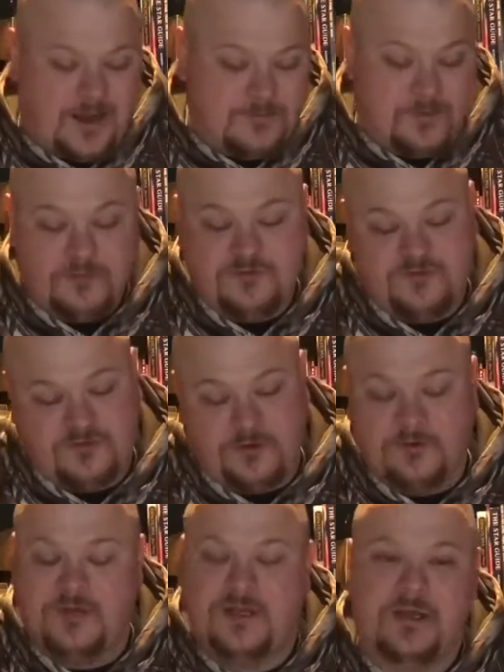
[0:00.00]
most
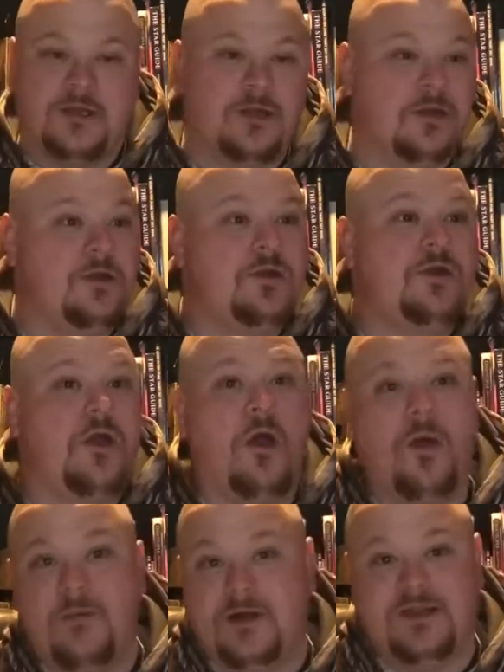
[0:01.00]
certainly
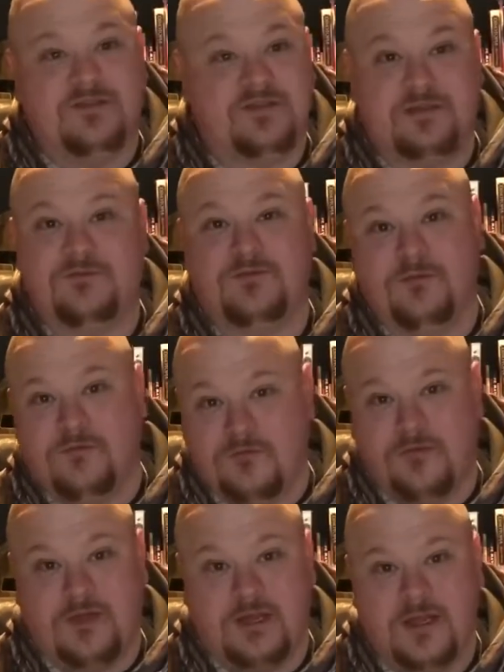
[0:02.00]
nobody seems to
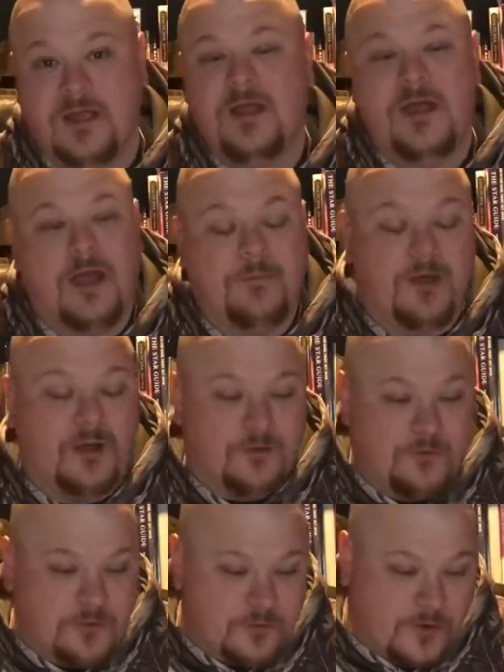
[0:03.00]
agree about
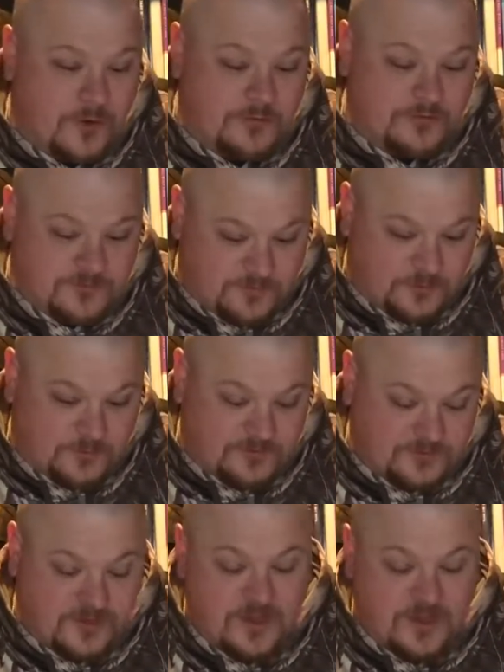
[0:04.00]
who goes first.